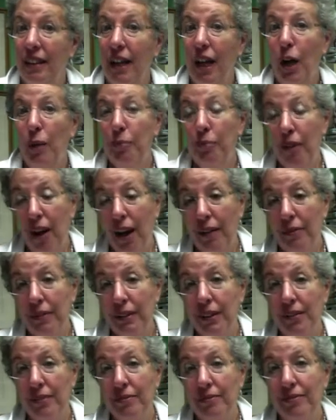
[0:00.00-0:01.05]
a
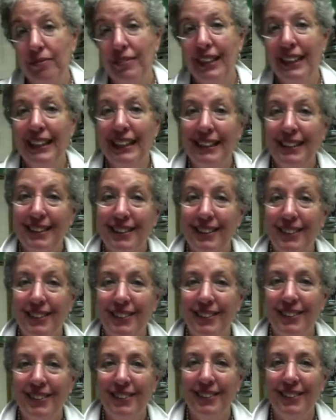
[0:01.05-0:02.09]
problem, an
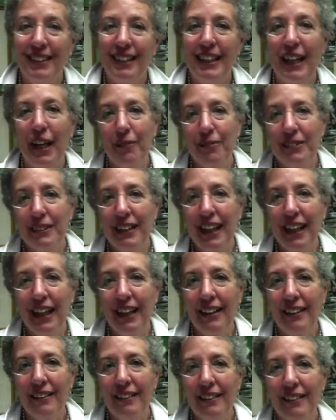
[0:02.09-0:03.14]
issue, an upset,